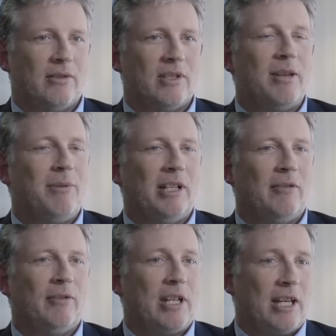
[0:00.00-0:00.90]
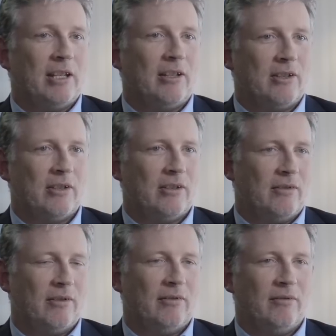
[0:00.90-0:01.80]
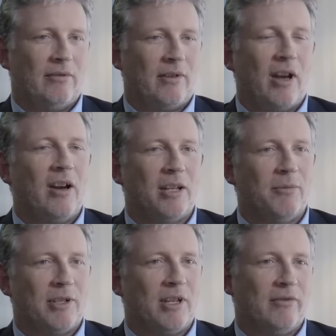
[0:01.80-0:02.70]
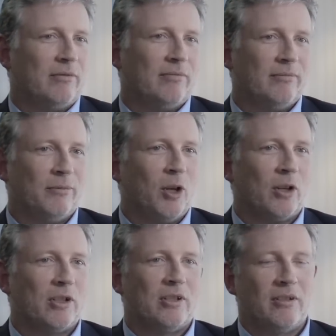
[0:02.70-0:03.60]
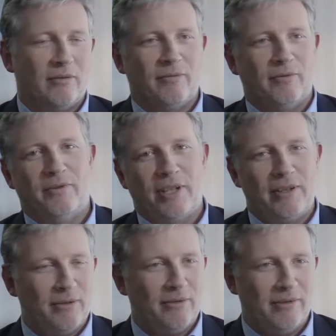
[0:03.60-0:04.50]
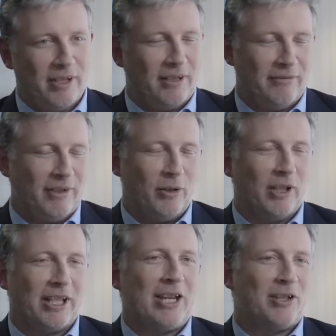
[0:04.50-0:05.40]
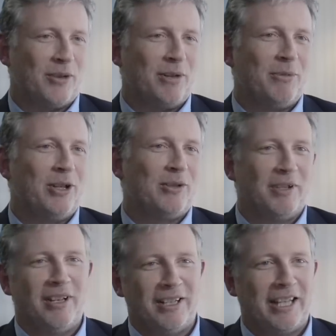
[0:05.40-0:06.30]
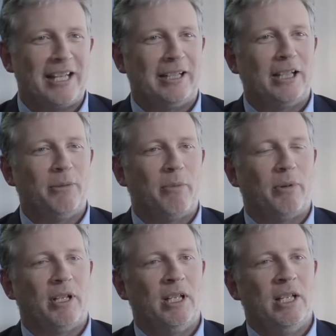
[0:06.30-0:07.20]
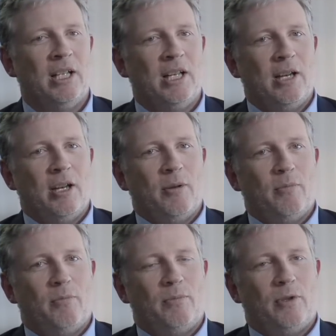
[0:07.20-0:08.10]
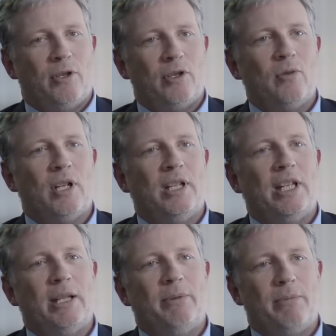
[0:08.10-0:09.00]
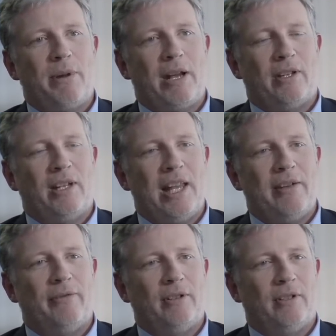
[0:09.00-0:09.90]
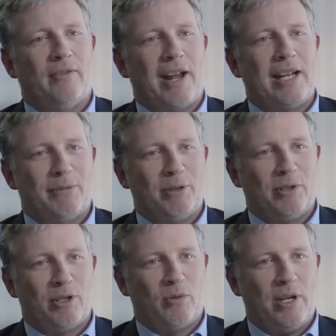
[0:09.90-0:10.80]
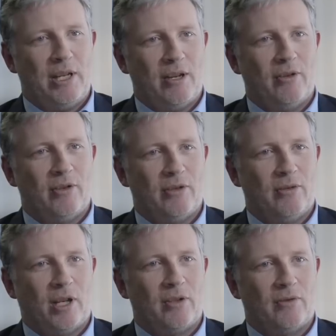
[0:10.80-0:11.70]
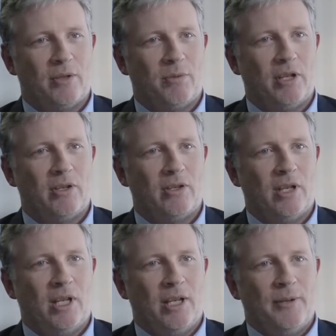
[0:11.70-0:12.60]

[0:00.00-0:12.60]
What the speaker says: seemingly ridiculous arguments over rocks then the oil and gas story emerged, and we kind of get it a little bit. But just talk a little bit about the level of animus between those two countries, because